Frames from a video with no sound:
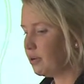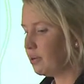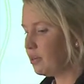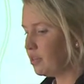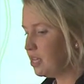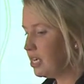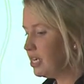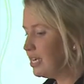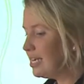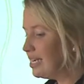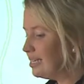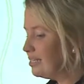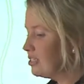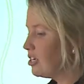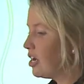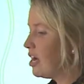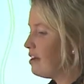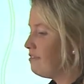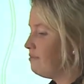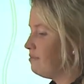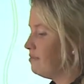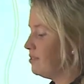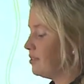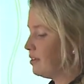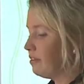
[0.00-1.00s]
thinking
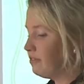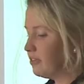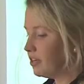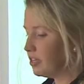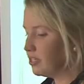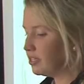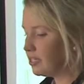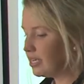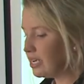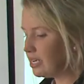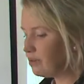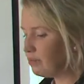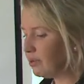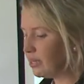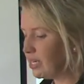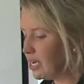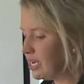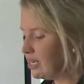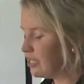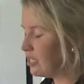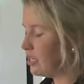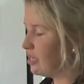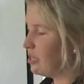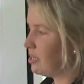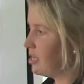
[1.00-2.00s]
diversity, we
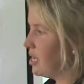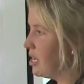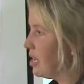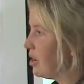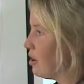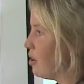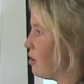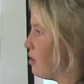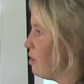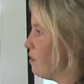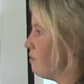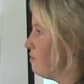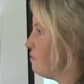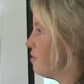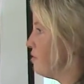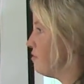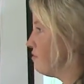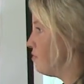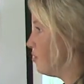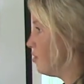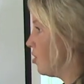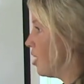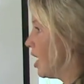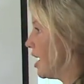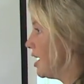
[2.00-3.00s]
need to think of the
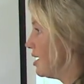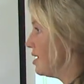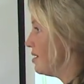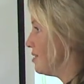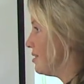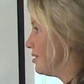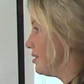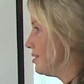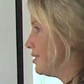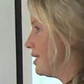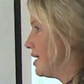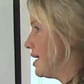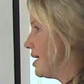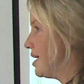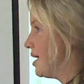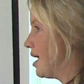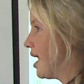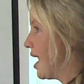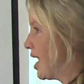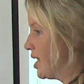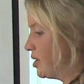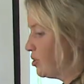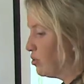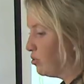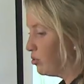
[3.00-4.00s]
variety that's there
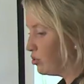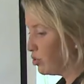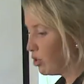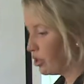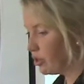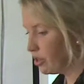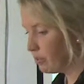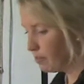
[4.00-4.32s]
and also the